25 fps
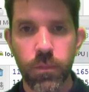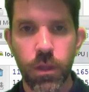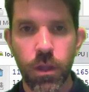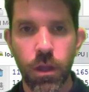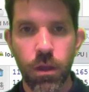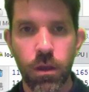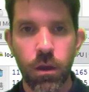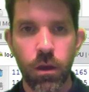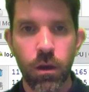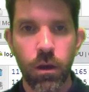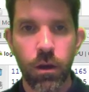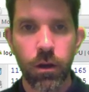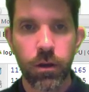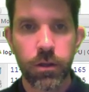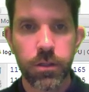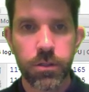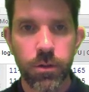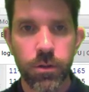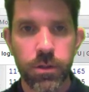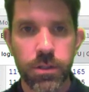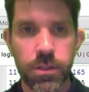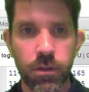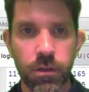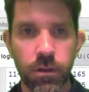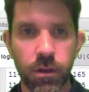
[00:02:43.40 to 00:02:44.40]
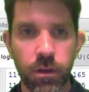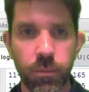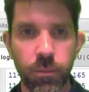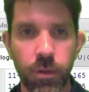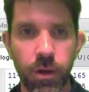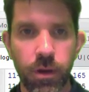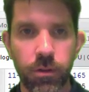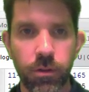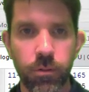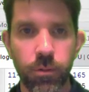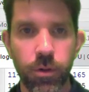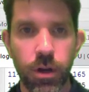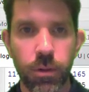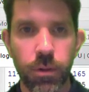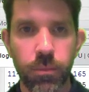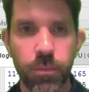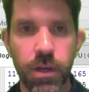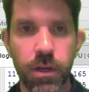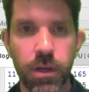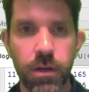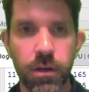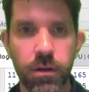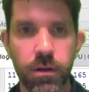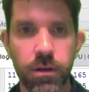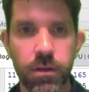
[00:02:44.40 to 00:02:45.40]
All right, so I still got my other one up
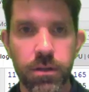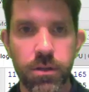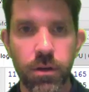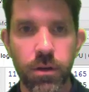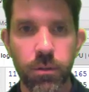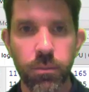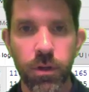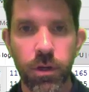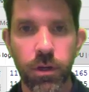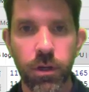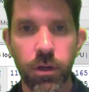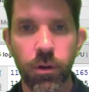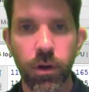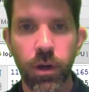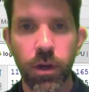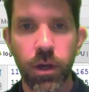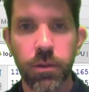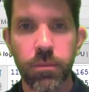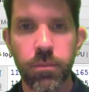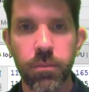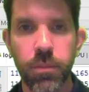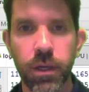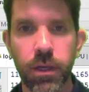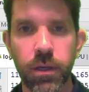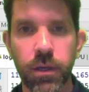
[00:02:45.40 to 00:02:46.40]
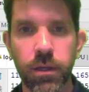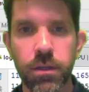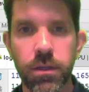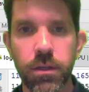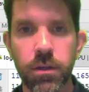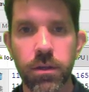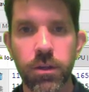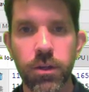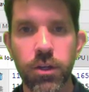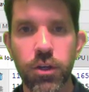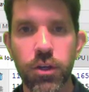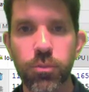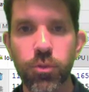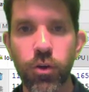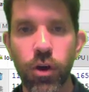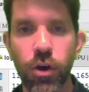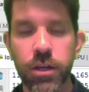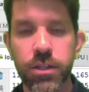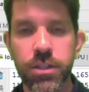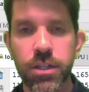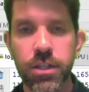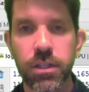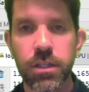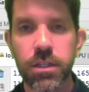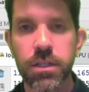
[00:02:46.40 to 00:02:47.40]
here, so I'm going to go ahead and make a new, new
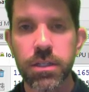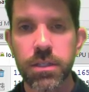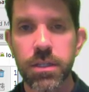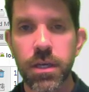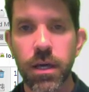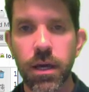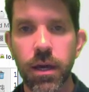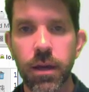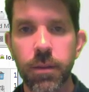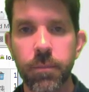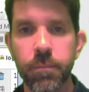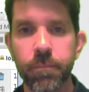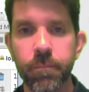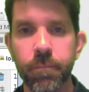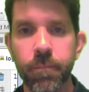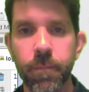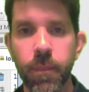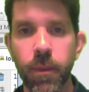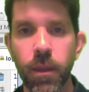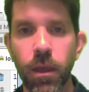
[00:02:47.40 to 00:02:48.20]
project this time.